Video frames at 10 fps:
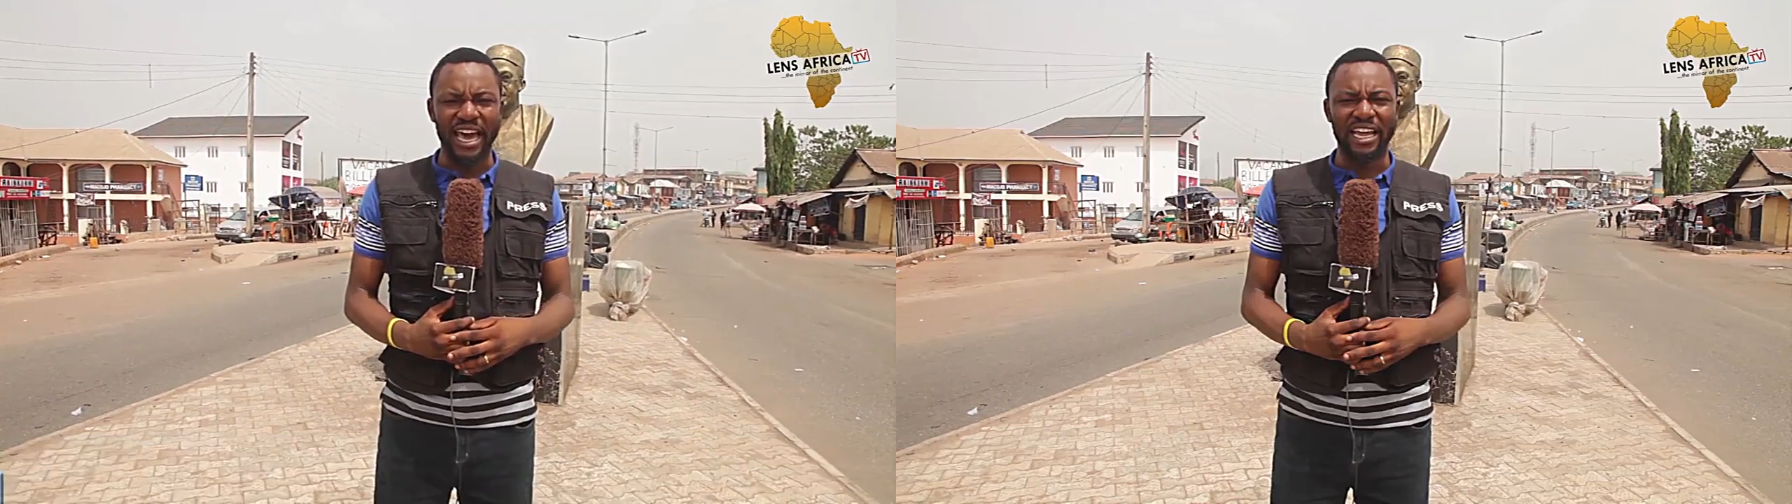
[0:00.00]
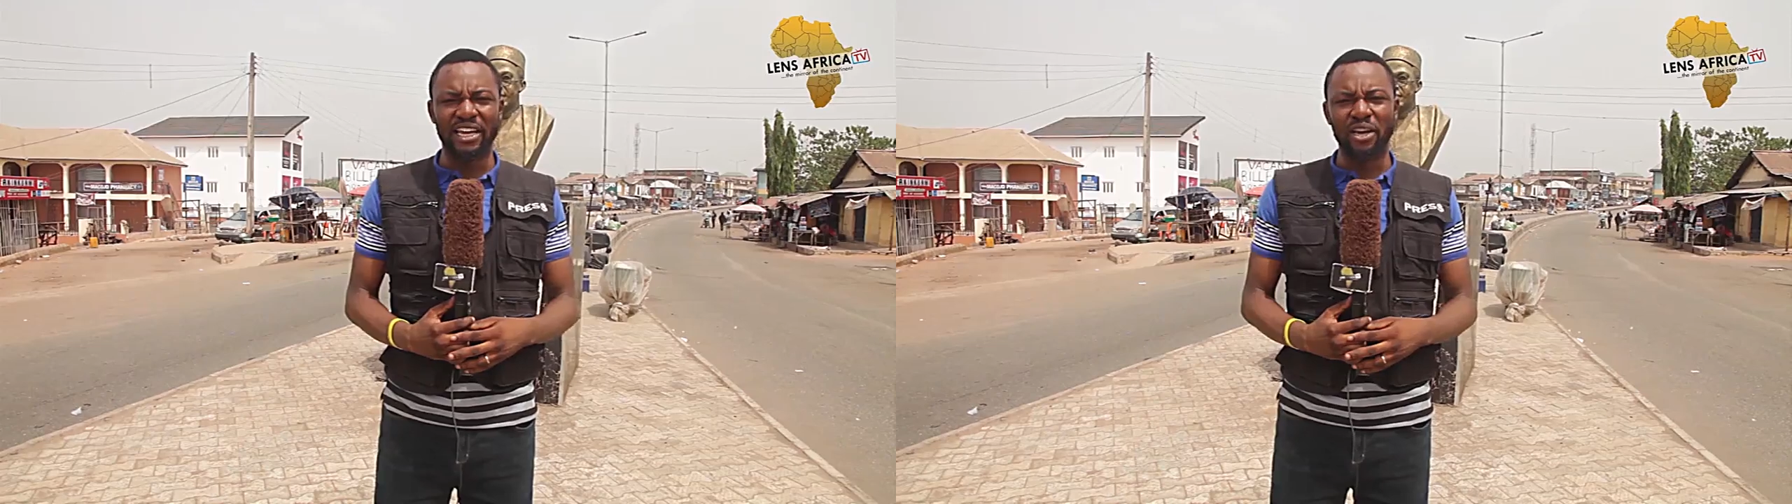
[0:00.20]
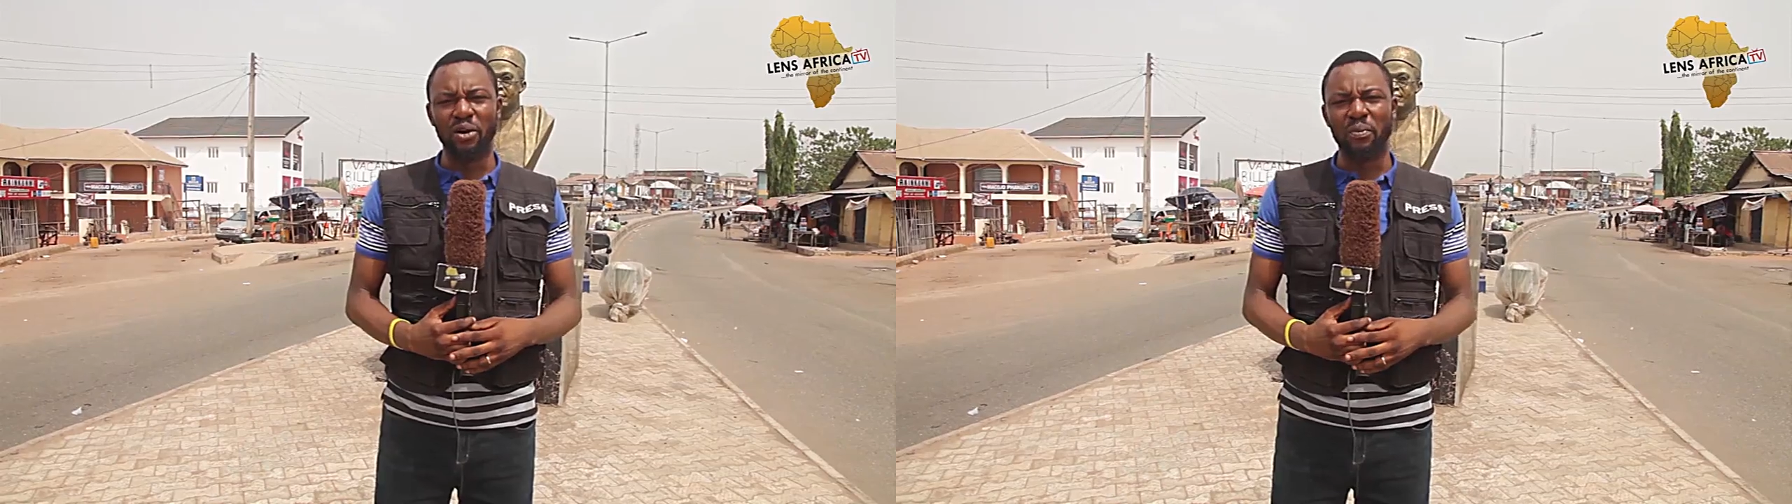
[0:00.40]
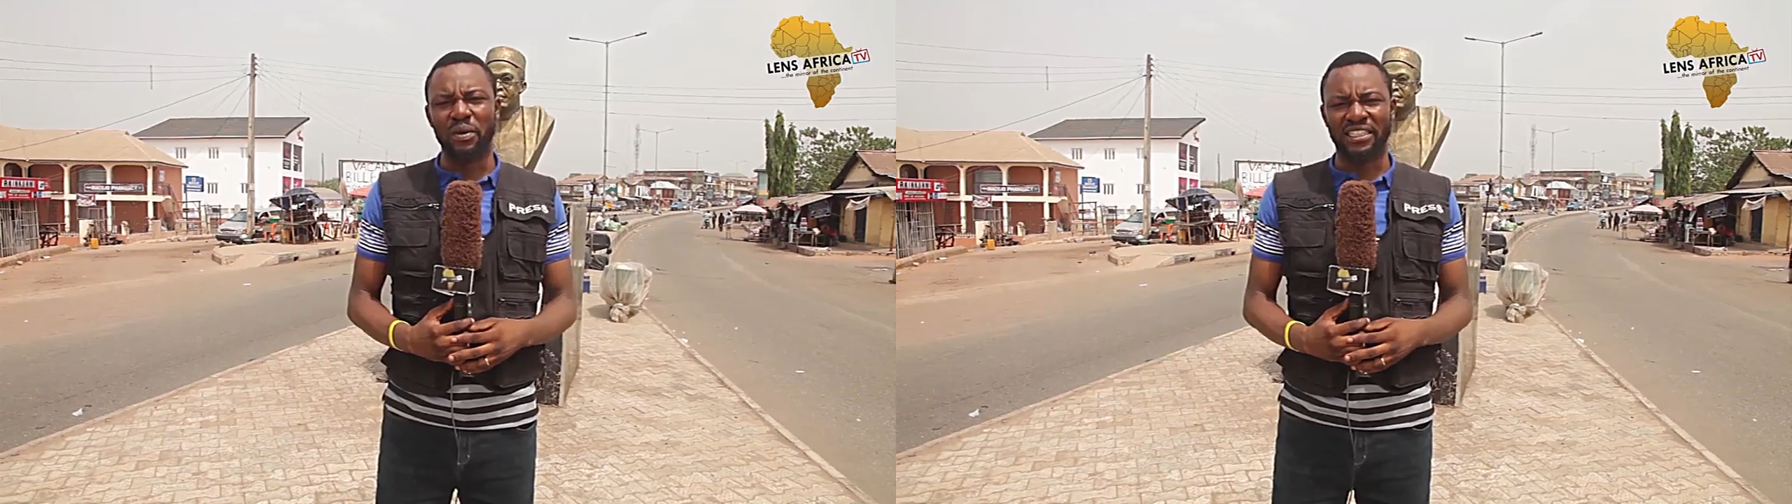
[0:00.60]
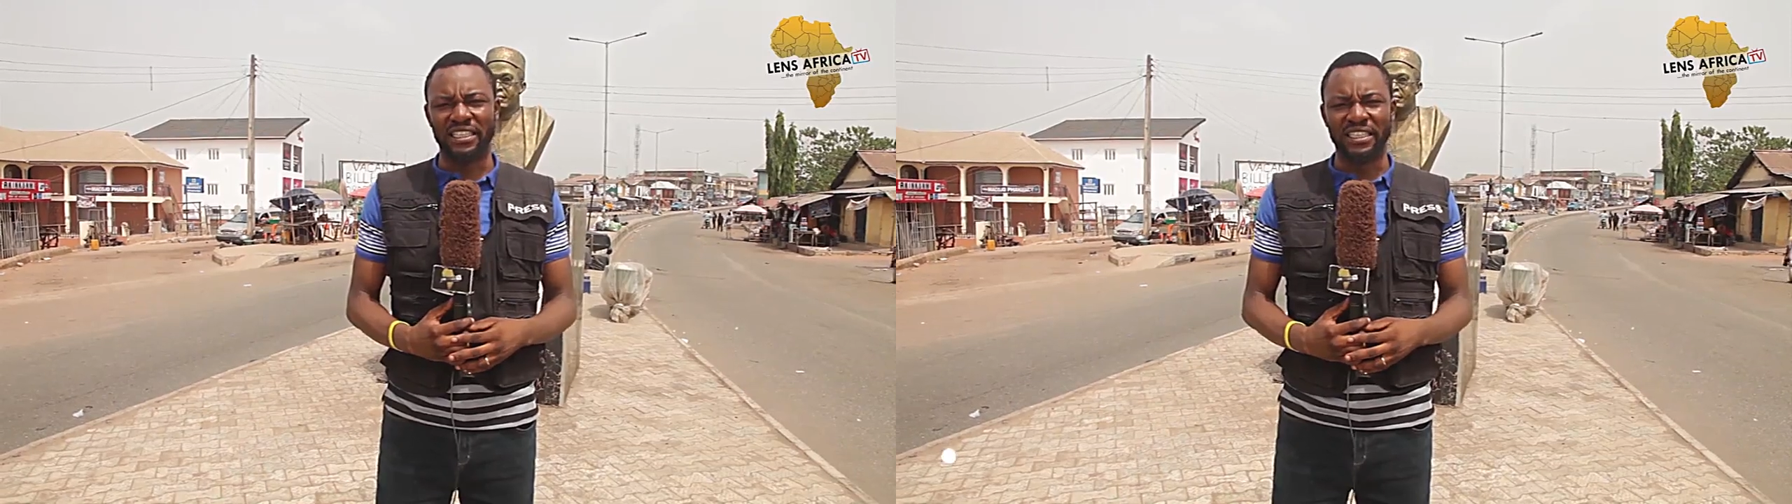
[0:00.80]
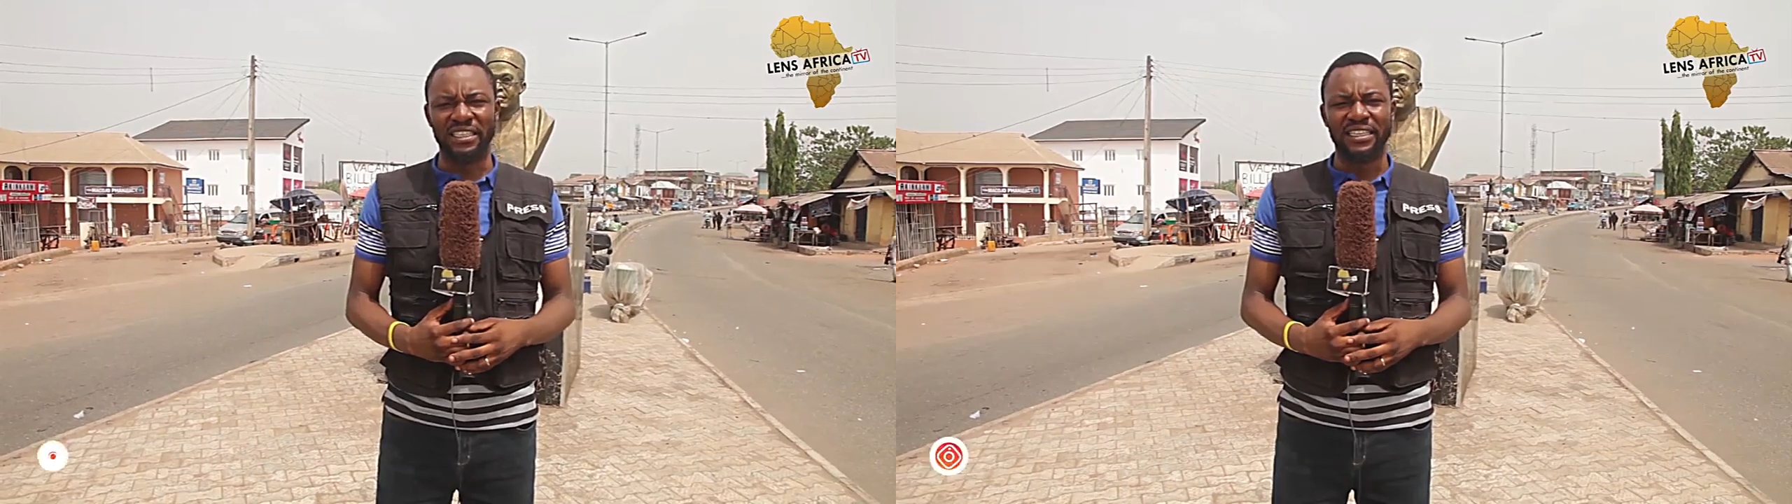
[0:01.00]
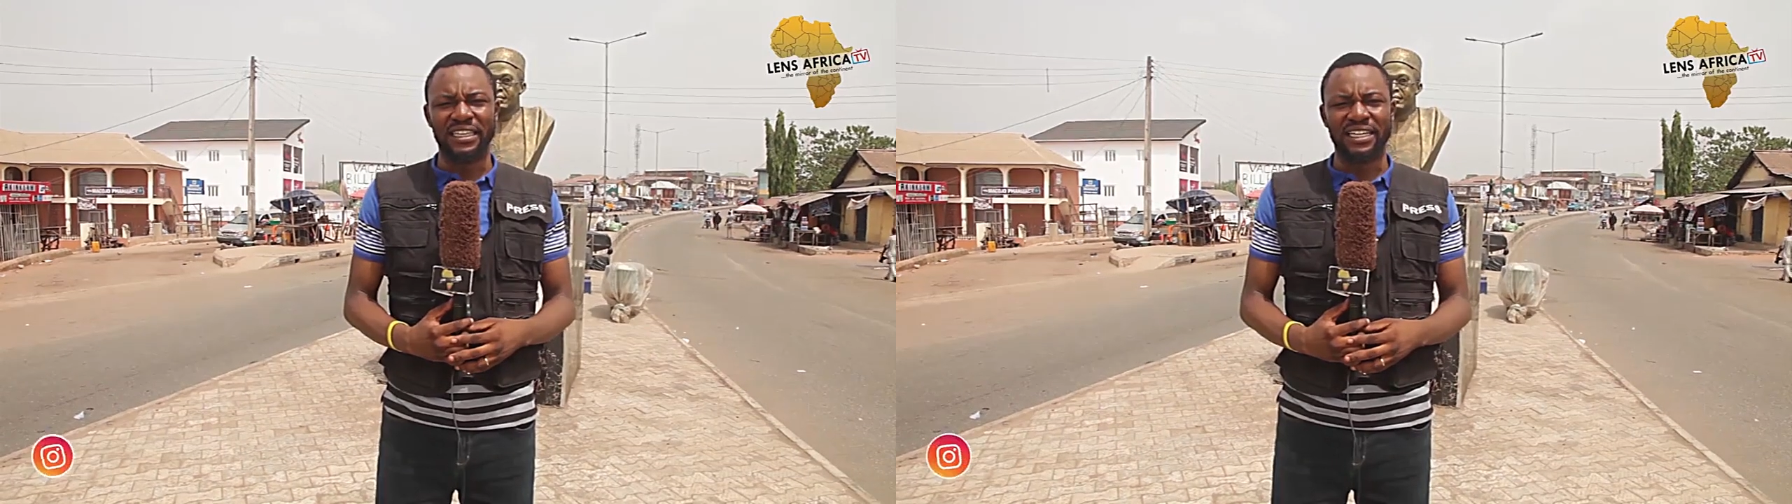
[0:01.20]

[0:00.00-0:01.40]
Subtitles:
a new person